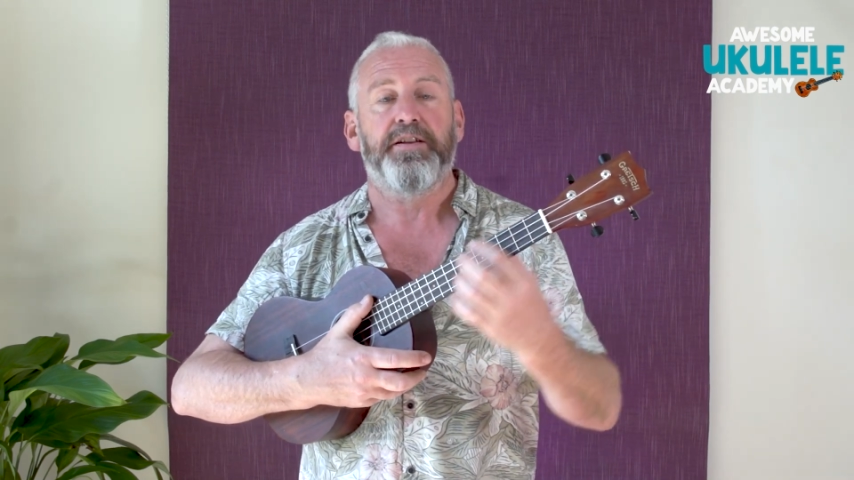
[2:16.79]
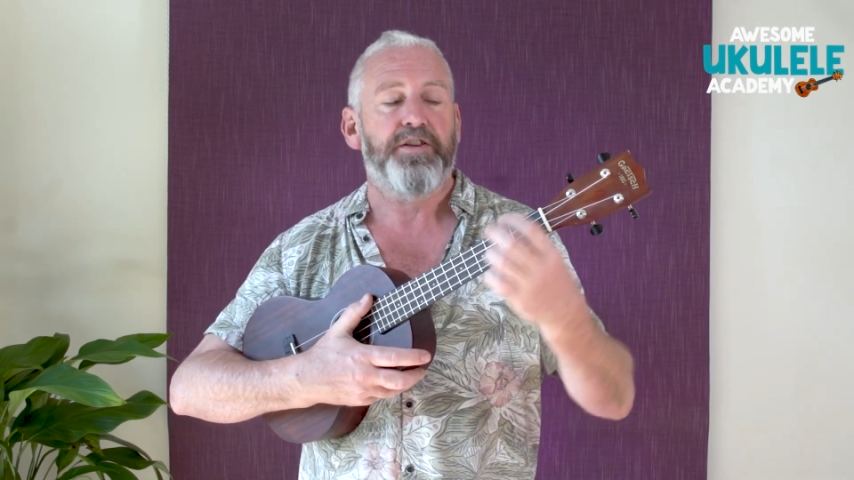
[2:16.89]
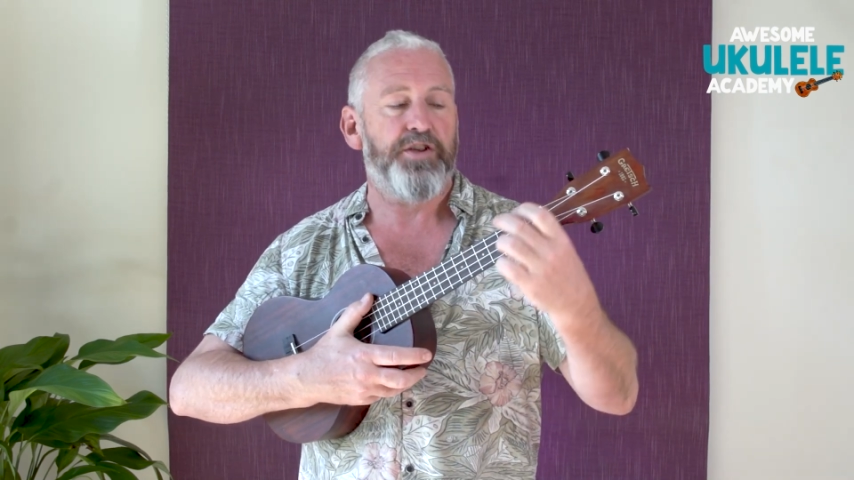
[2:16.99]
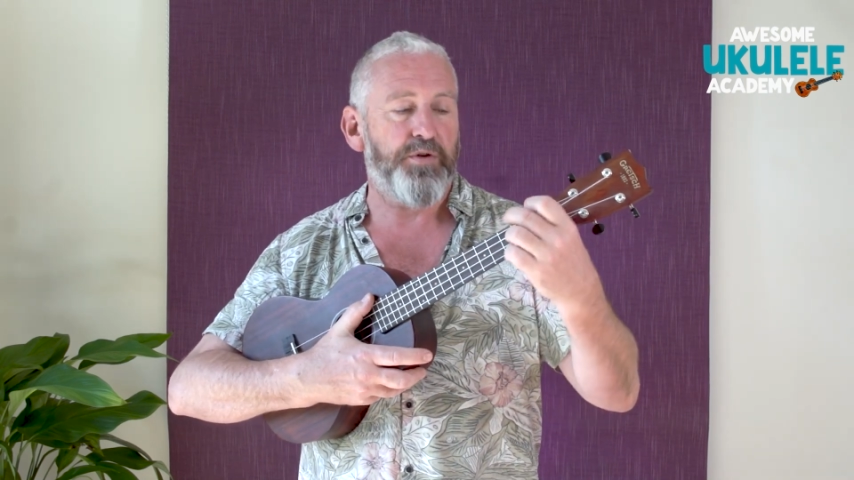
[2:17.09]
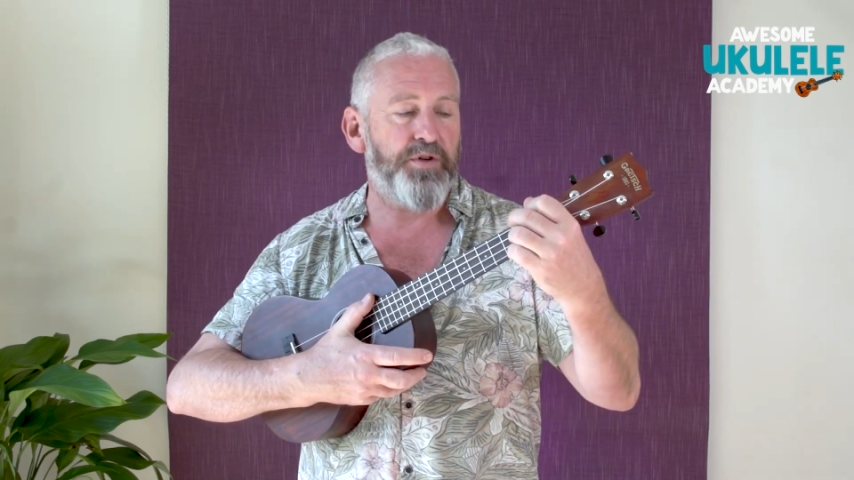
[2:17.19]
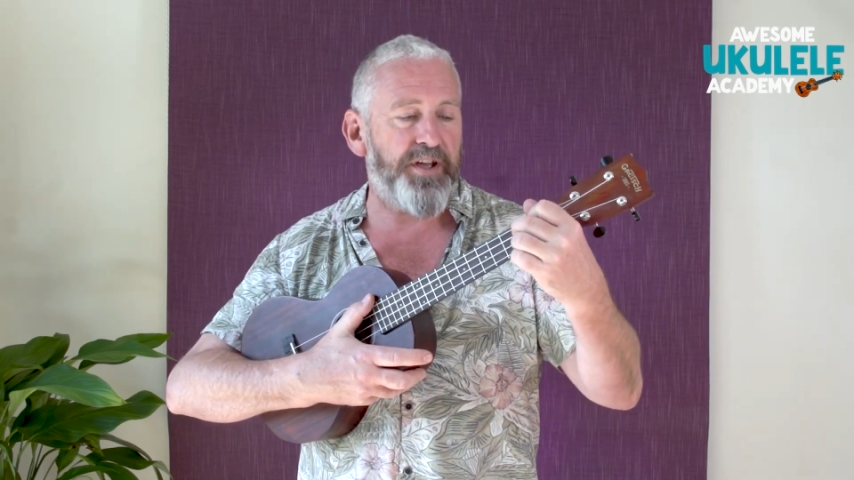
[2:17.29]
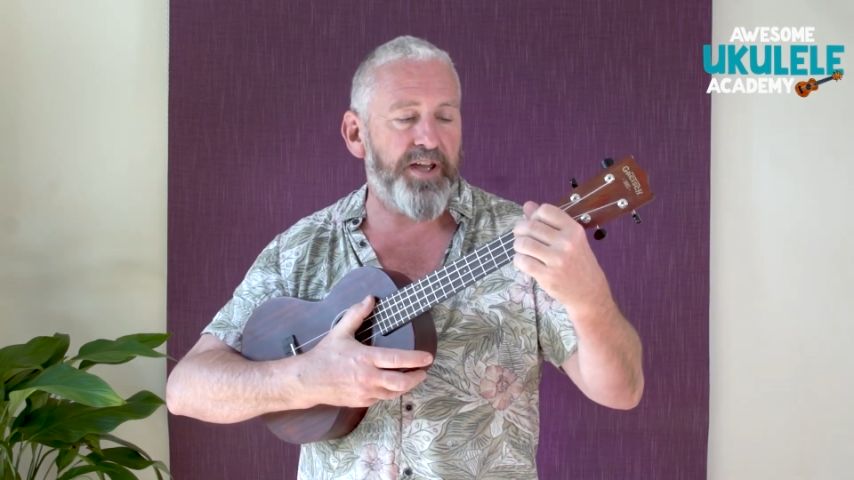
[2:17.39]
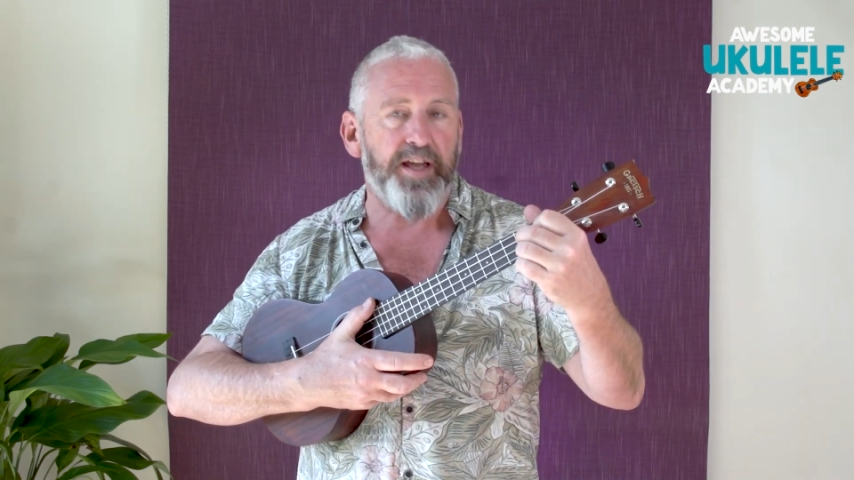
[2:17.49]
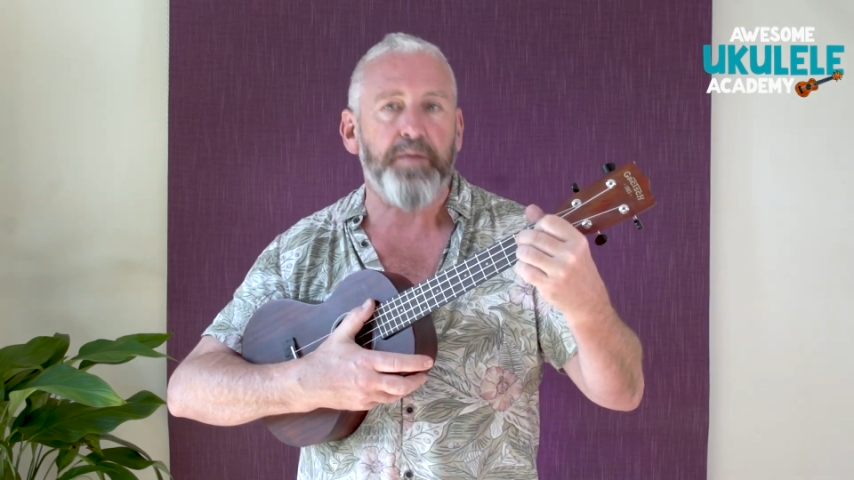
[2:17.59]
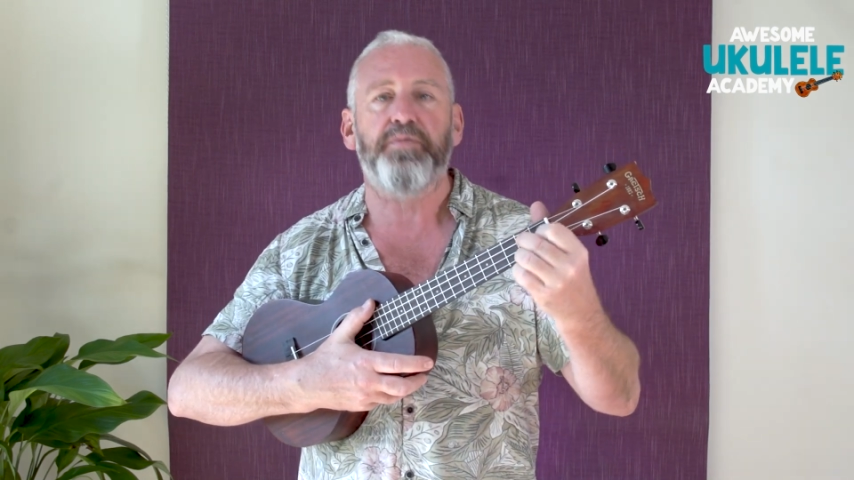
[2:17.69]
You
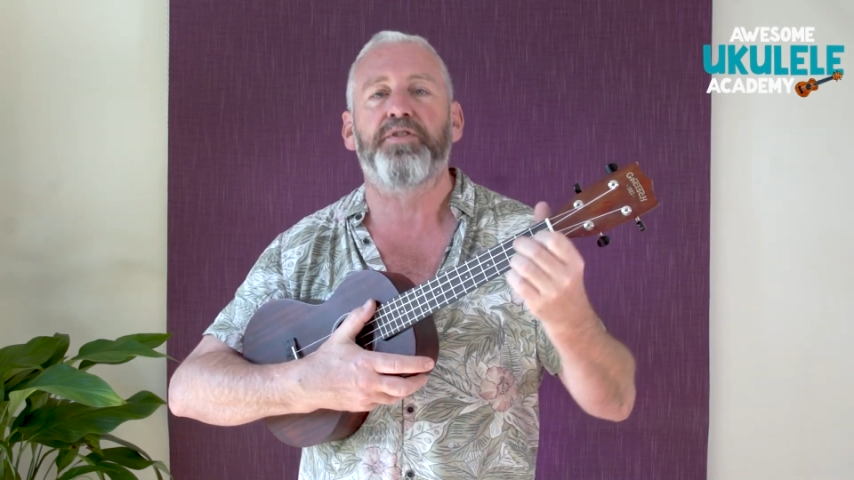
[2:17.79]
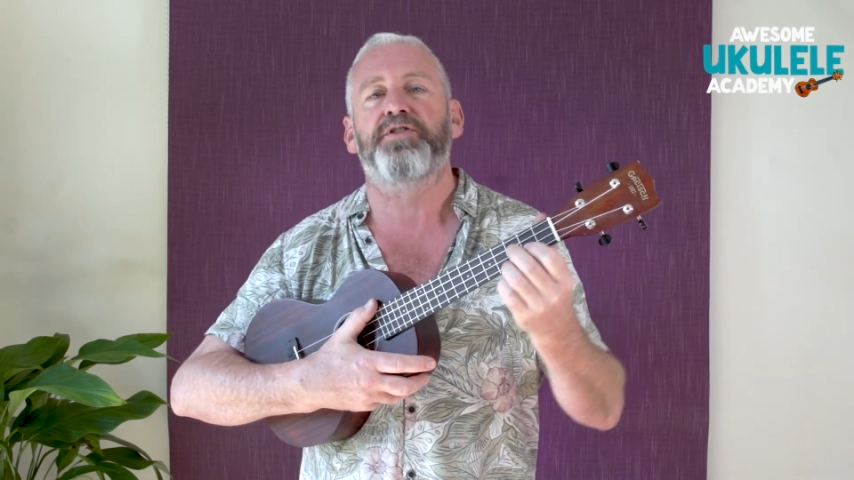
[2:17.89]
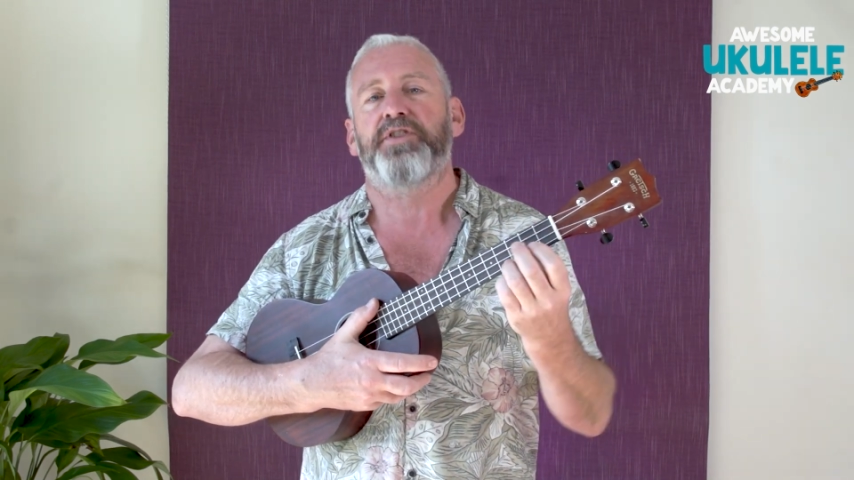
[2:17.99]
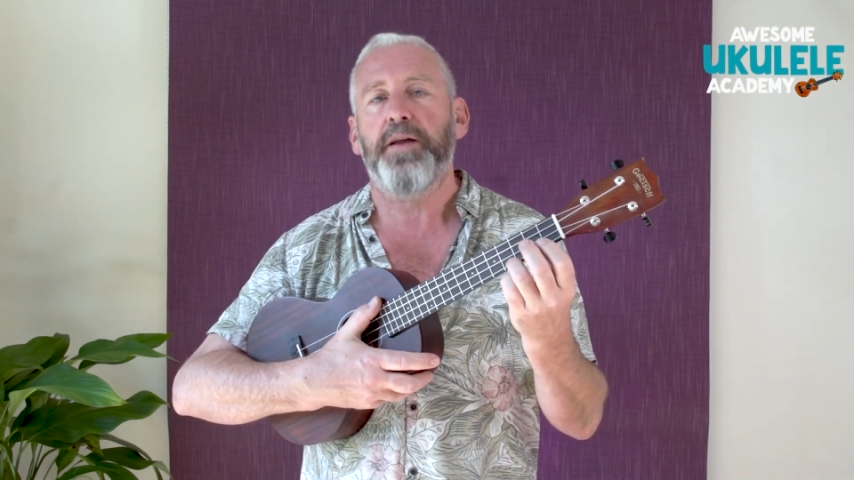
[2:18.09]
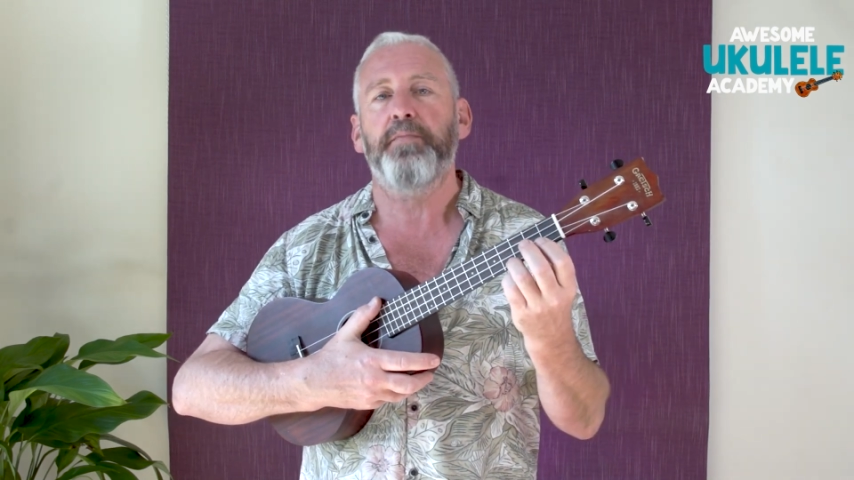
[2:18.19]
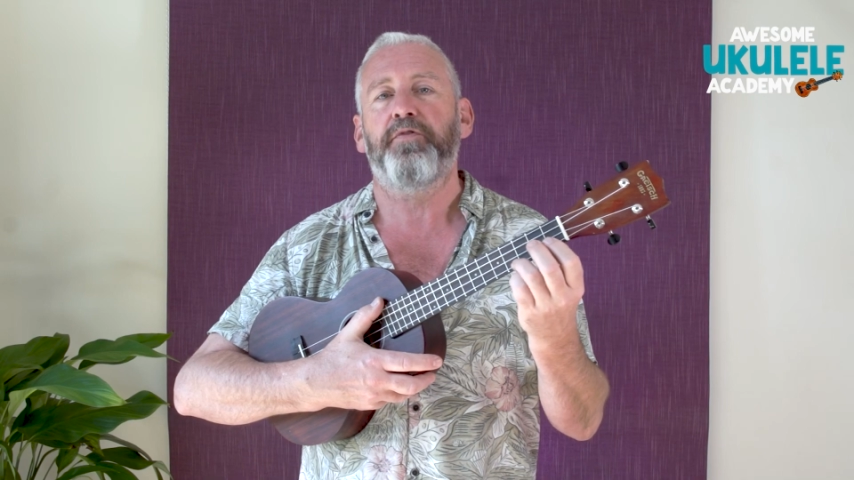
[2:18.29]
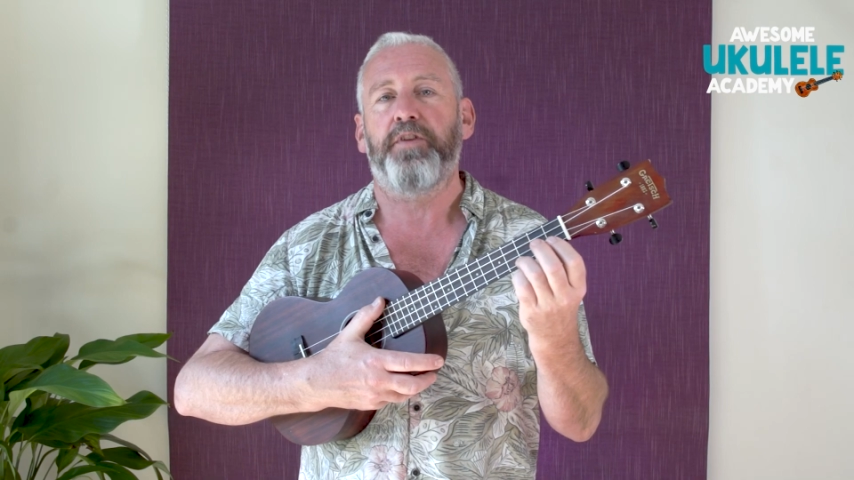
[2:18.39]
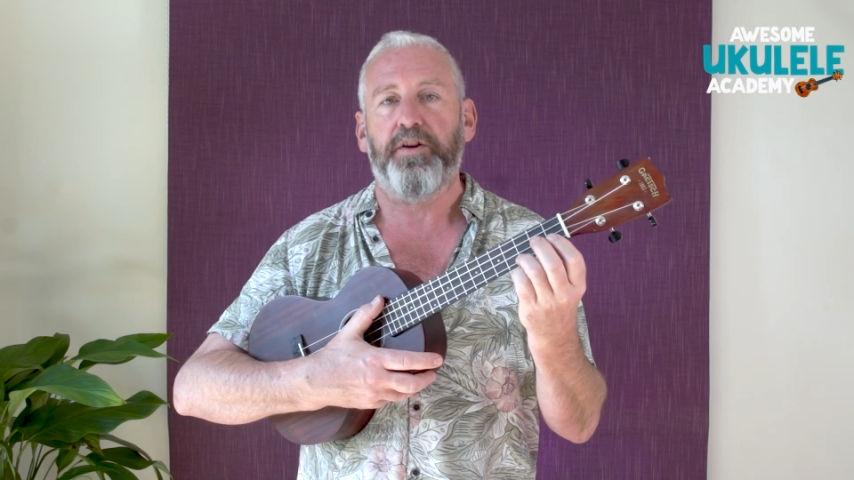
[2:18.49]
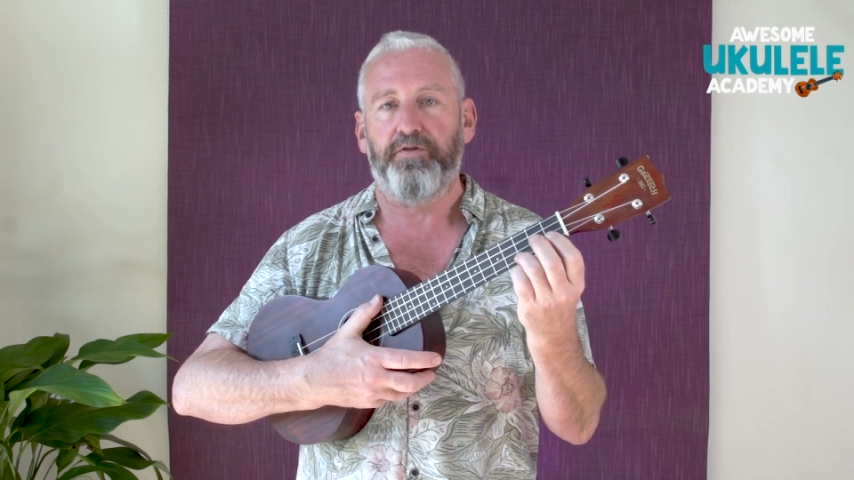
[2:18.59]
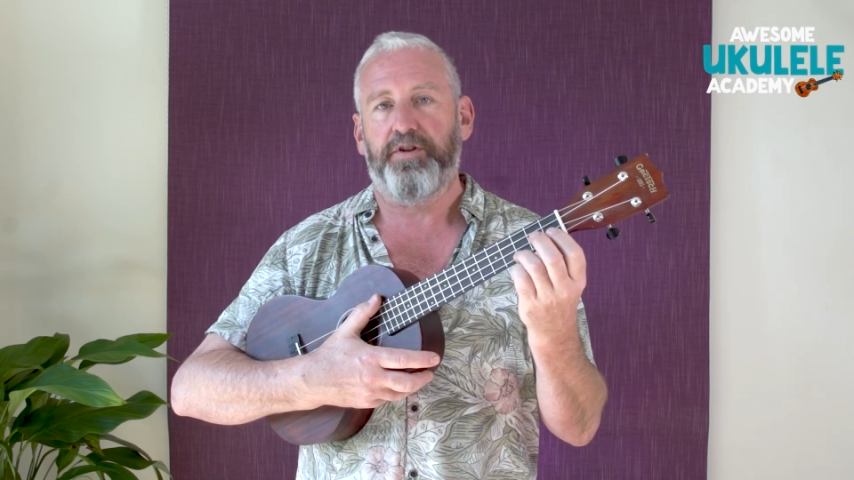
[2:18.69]
keep the same
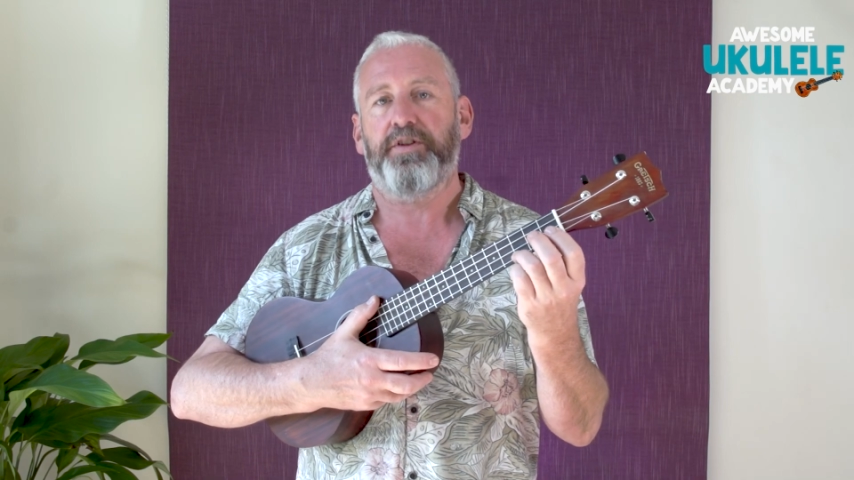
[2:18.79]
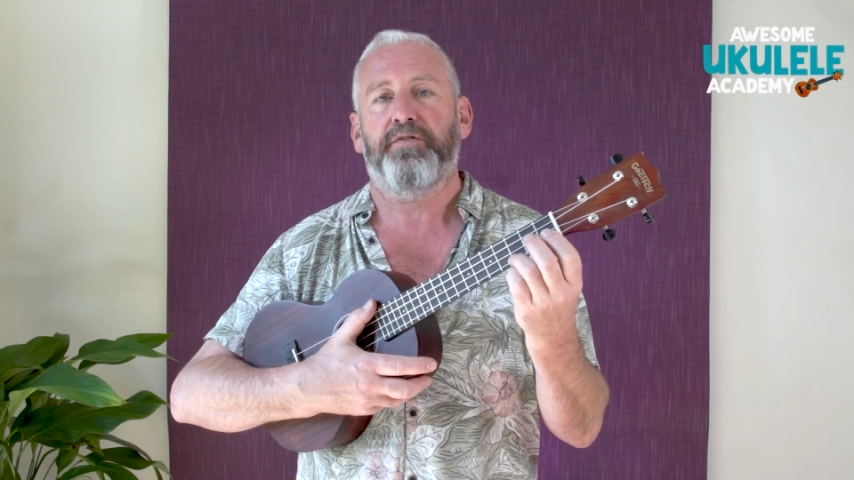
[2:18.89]
fingering